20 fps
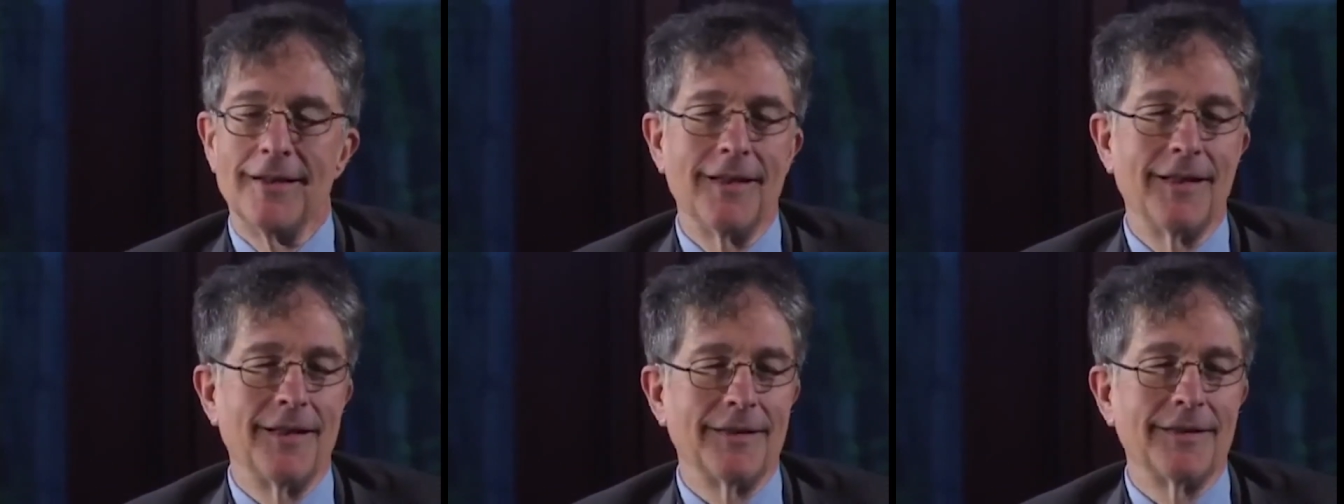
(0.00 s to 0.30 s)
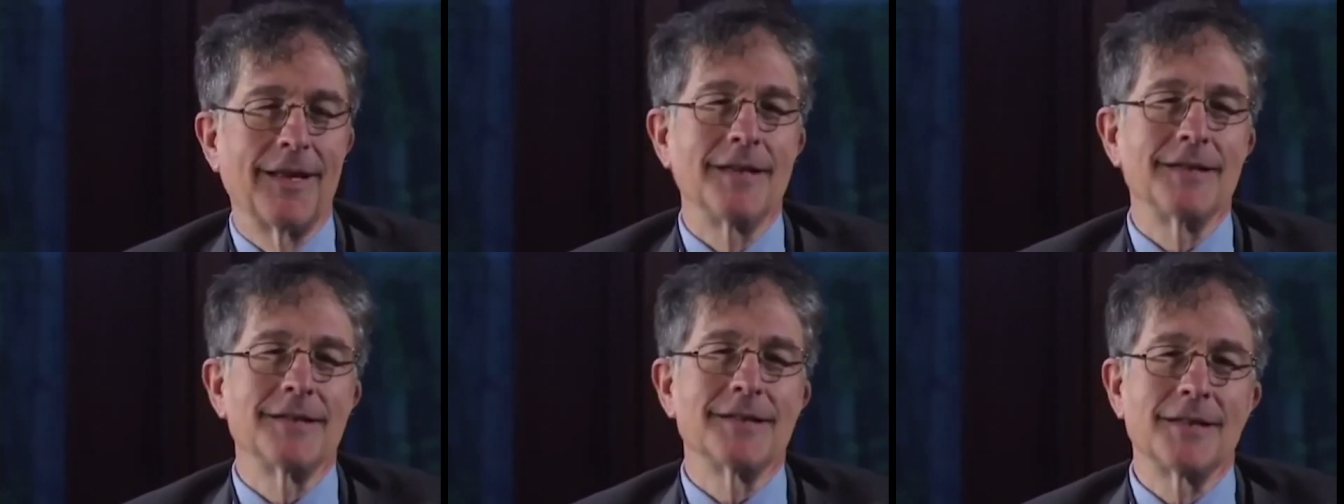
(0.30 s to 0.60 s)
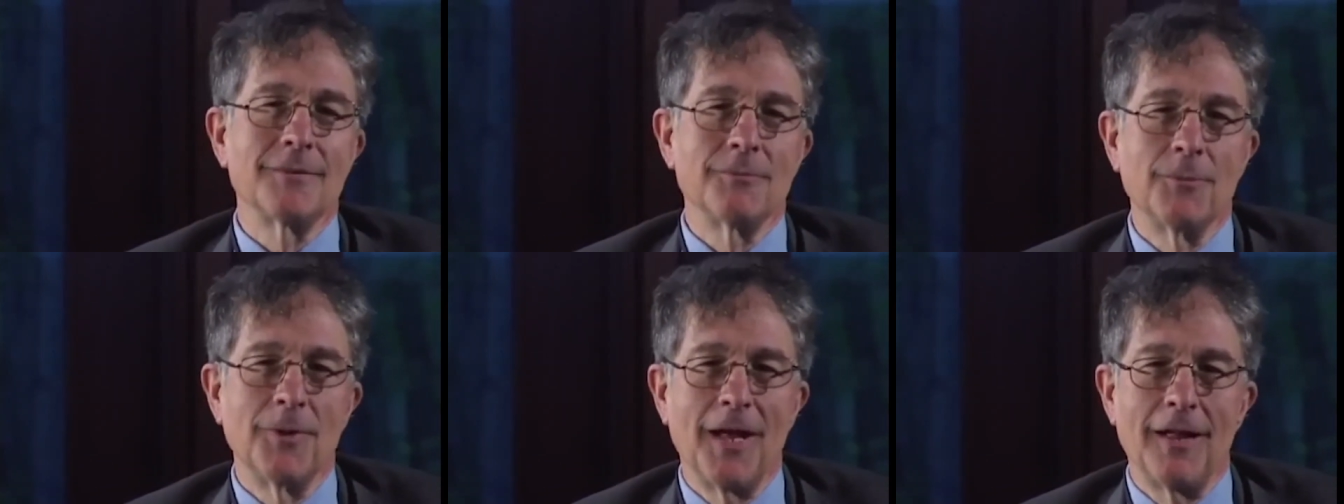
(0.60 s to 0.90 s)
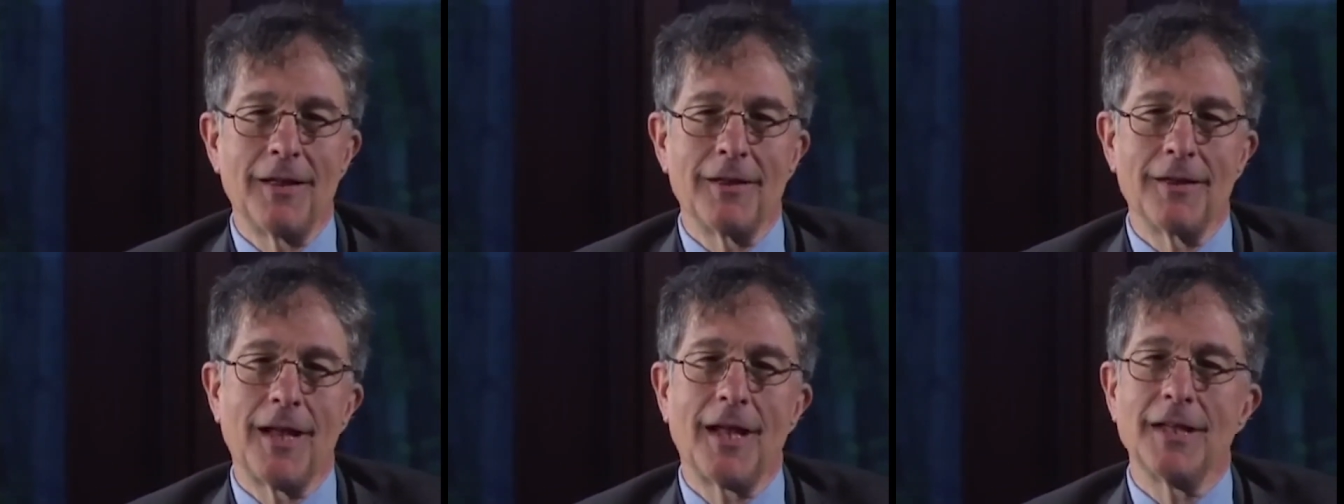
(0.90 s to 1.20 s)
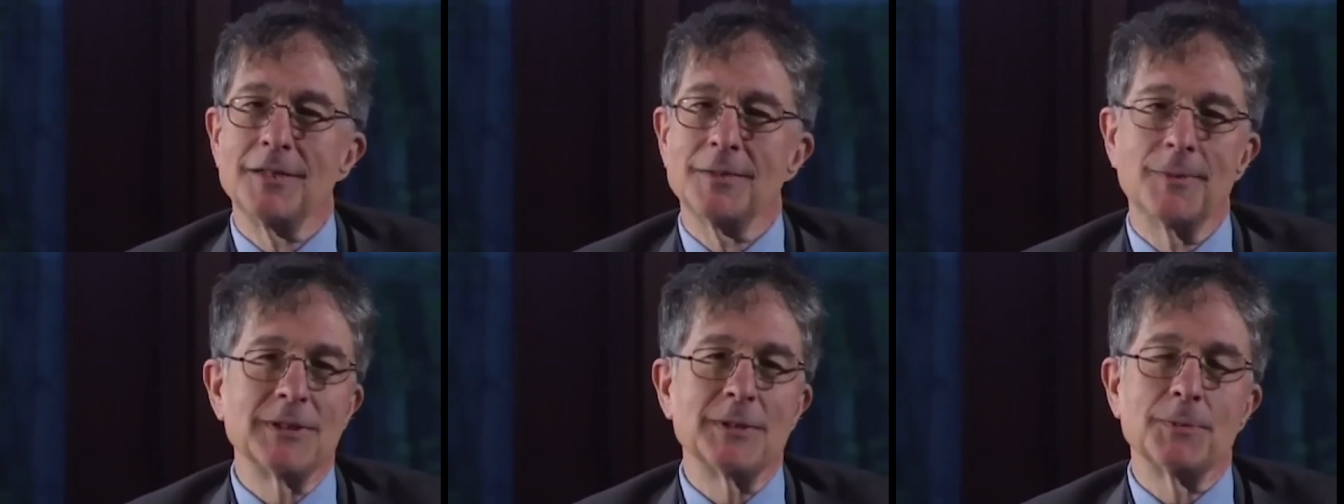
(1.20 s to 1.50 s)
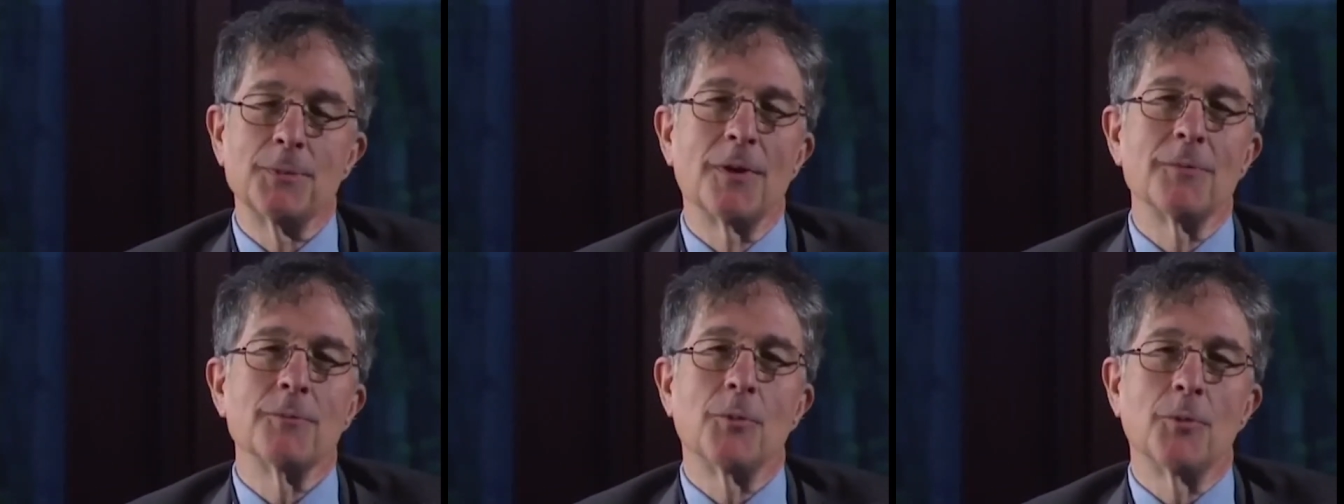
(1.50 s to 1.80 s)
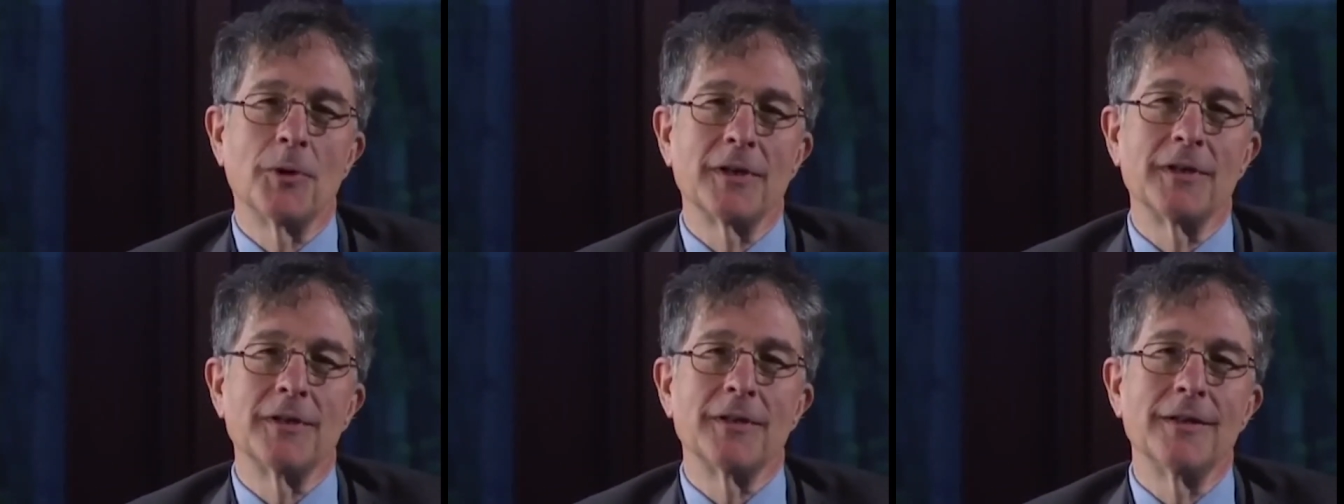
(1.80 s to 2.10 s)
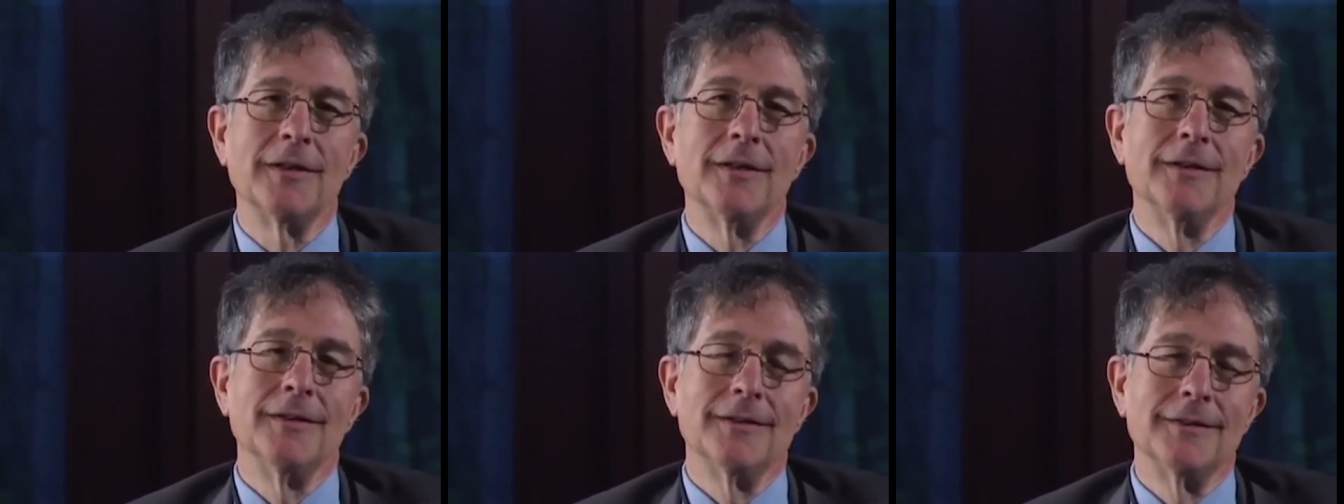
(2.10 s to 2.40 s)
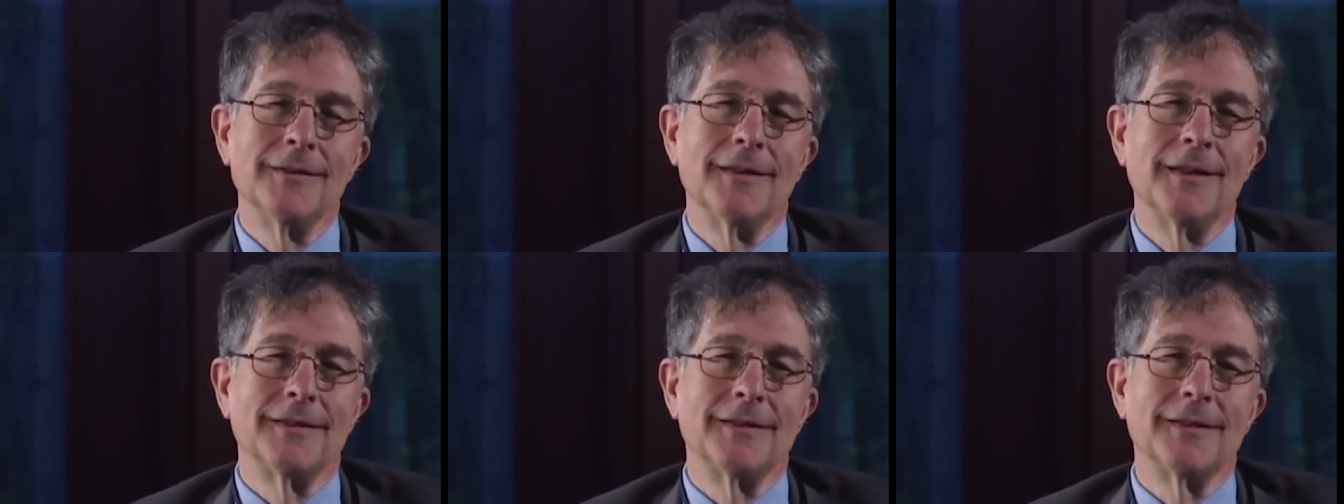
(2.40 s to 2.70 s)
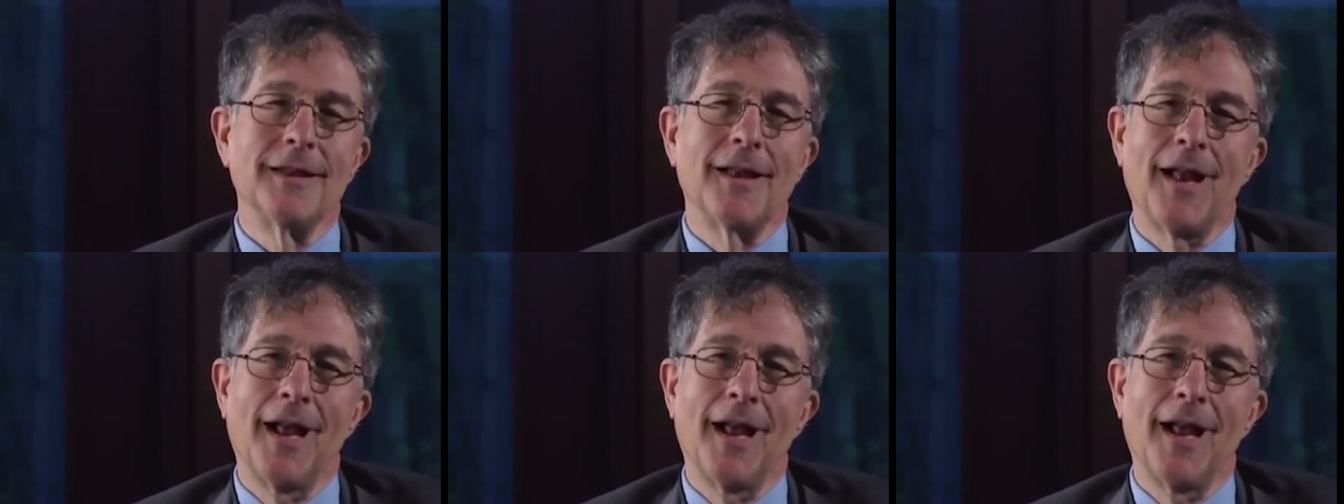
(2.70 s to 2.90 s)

And I said, well, it's much more important that,